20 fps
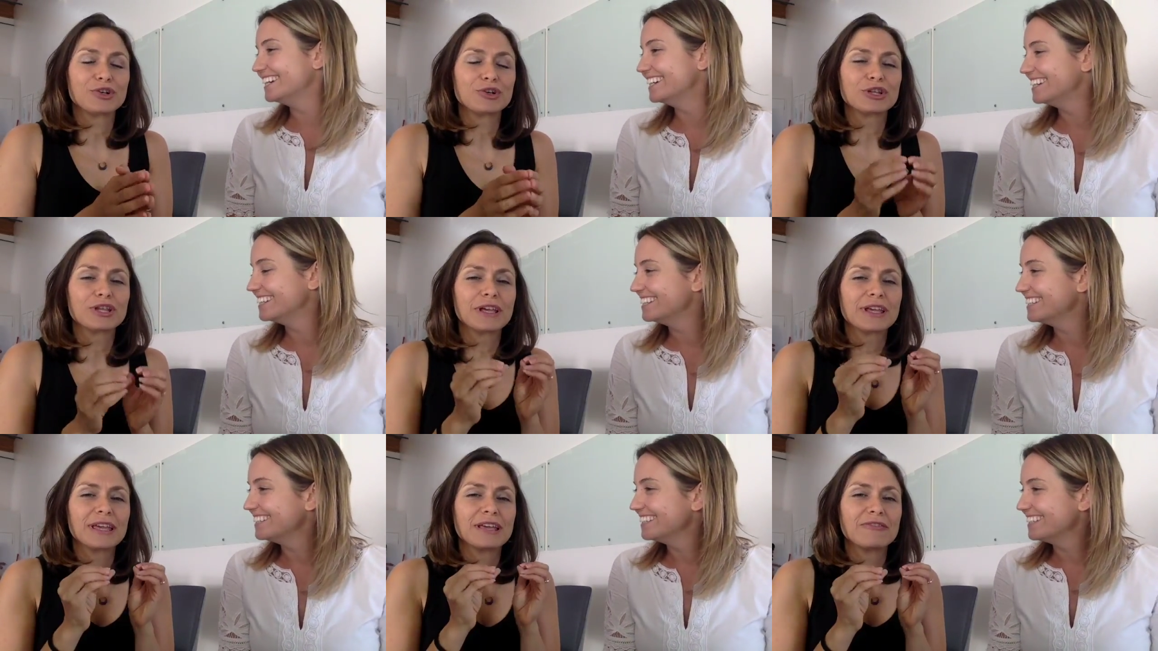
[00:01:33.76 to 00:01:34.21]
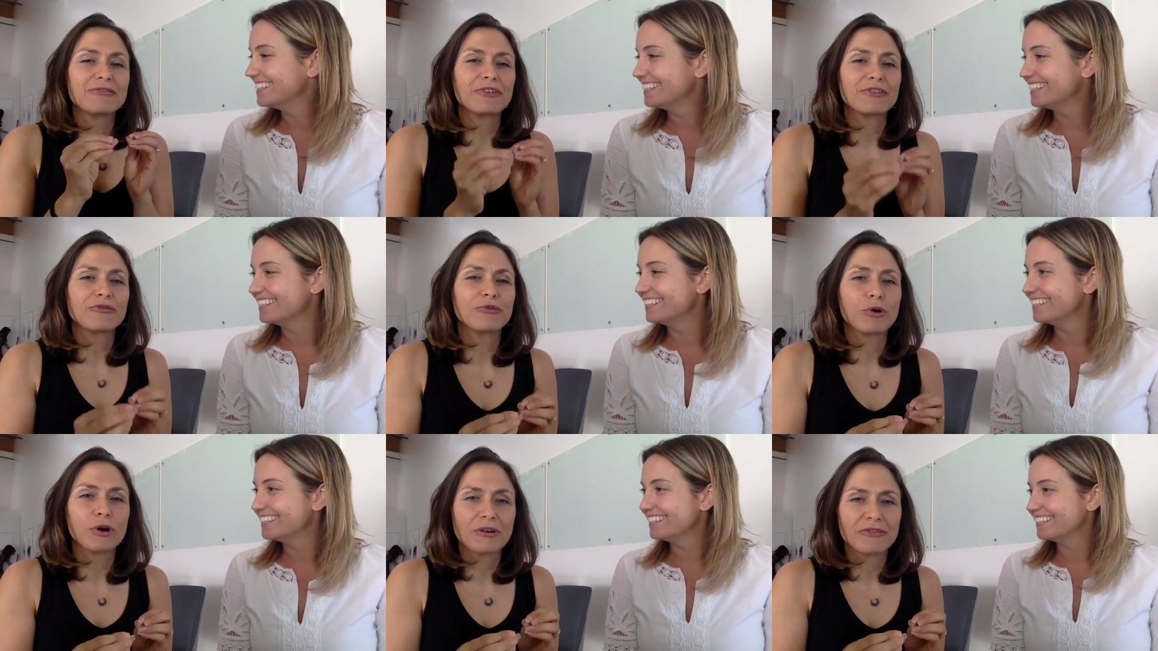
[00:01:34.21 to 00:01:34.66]
Speaker 1: you're looking for
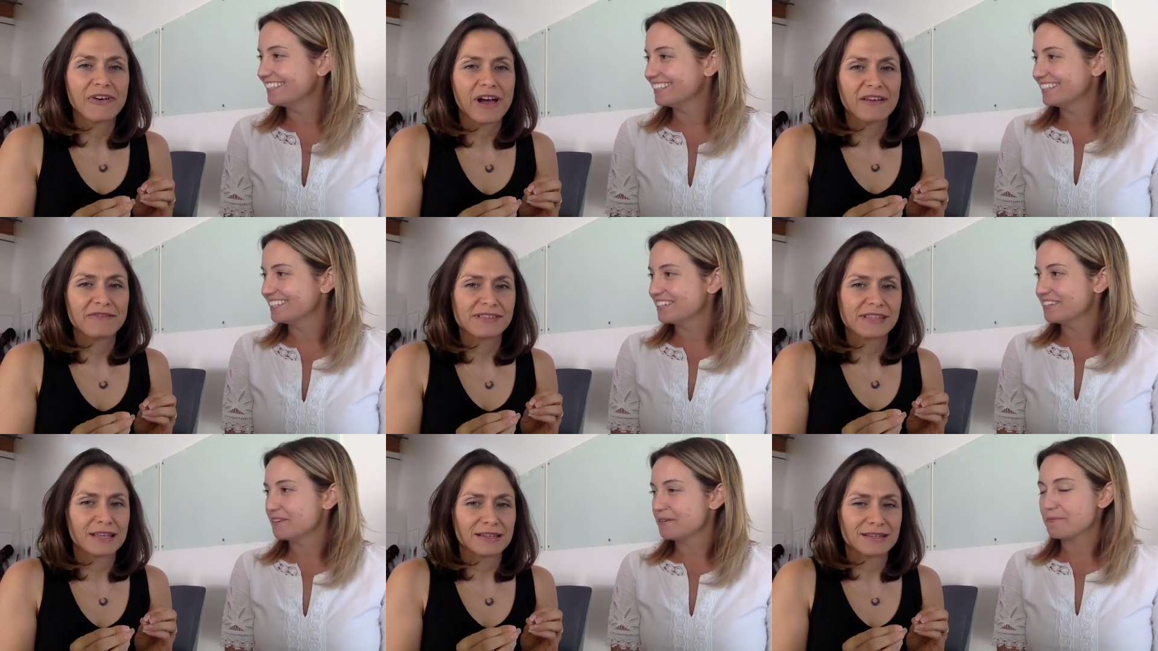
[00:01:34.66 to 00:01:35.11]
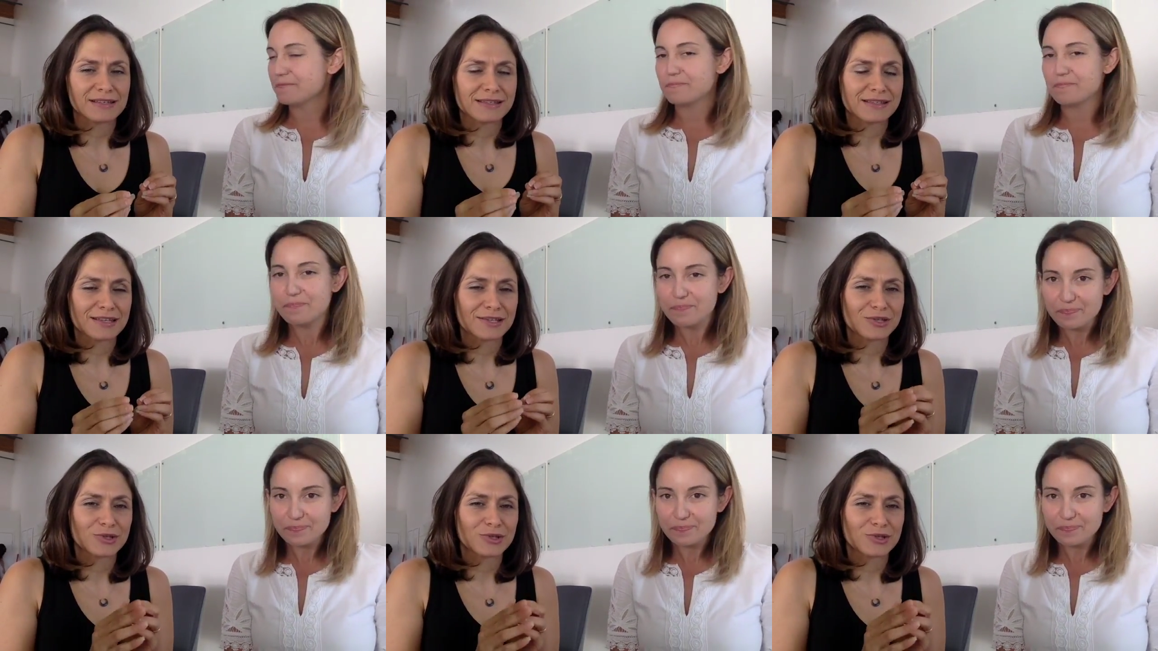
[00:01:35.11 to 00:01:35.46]
four or five sentences.